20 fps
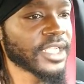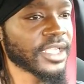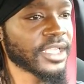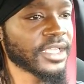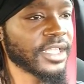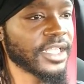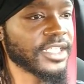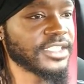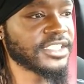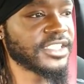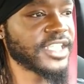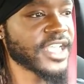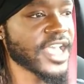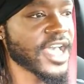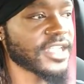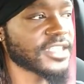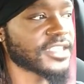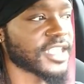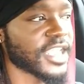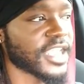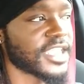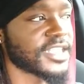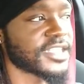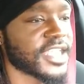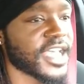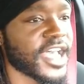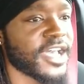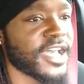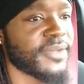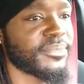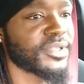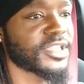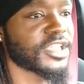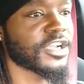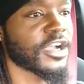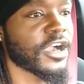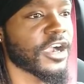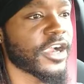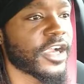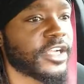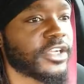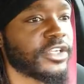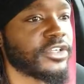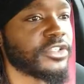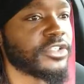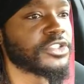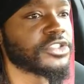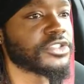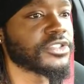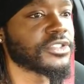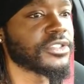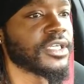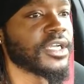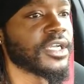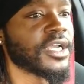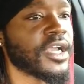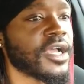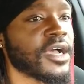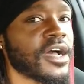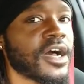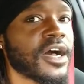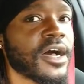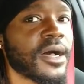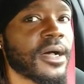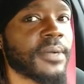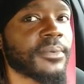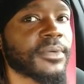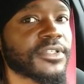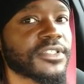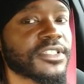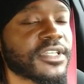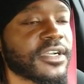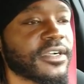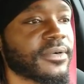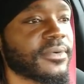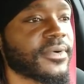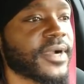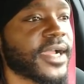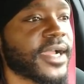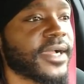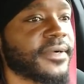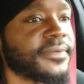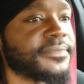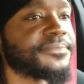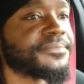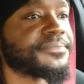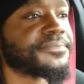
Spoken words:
clutch down, same time, put the car in neutral. I'm gonna turn around.